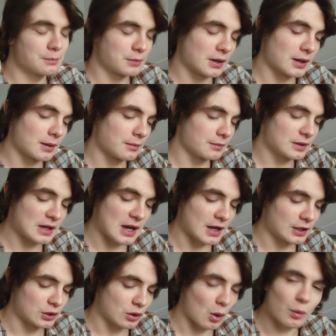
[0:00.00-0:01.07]
yeah,
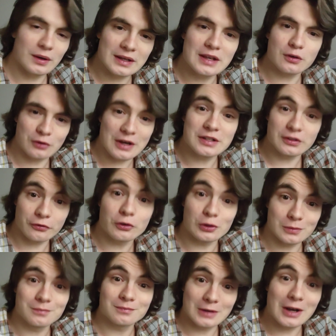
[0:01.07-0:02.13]
you know, I want to eat crazy
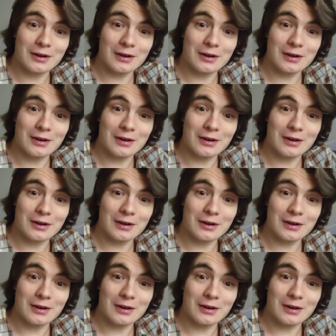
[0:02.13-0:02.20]
food,